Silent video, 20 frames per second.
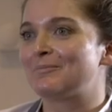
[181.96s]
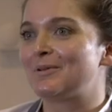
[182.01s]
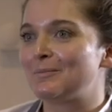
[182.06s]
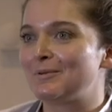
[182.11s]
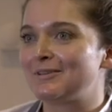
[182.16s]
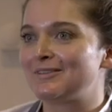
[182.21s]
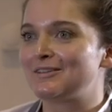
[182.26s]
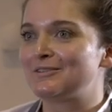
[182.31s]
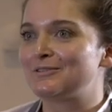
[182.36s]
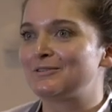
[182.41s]

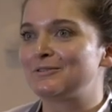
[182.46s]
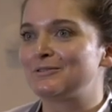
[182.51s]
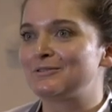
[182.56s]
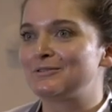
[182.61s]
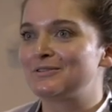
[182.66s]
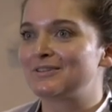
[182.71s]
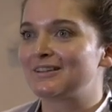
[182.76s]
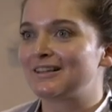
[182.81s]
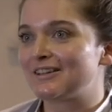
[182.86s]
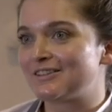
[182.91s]
BBC
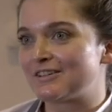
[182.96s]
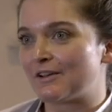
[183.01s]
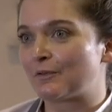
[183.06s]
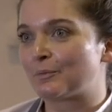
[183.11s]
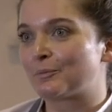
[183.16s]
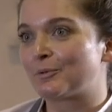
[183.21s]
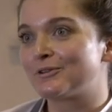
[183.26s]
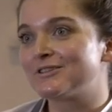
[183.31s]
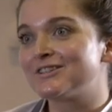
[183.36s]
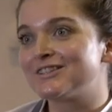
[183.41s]
Two's Le
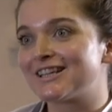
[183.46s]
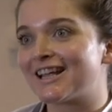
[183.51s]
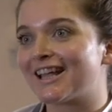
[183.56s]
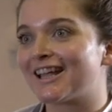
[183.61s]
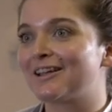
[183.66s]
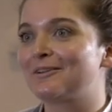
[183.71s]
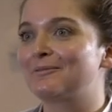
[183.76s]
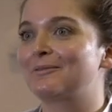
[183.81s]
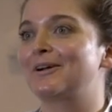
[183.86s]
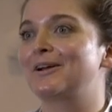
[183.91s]
Chef's
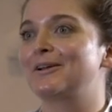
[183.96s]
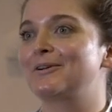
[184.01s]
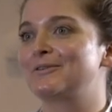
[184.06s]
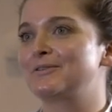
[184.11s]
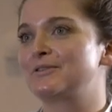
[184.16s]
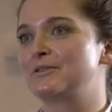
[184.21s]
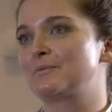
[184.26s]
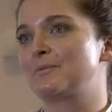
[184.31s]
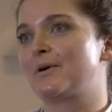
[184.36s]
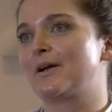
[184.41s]
Protégé, where I
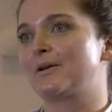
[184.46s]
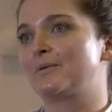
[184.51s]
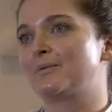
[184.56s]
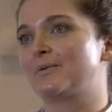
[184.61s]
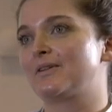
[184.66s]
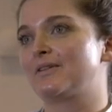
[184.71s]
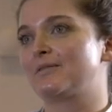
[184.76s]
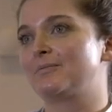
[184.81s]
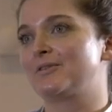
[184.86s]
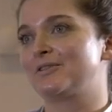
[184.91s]
got to work
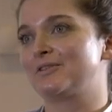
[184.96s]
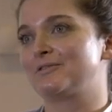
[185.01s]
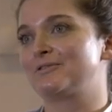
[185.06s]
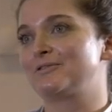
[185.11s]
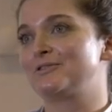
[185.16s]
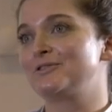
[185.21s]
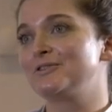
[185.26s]
with Michelle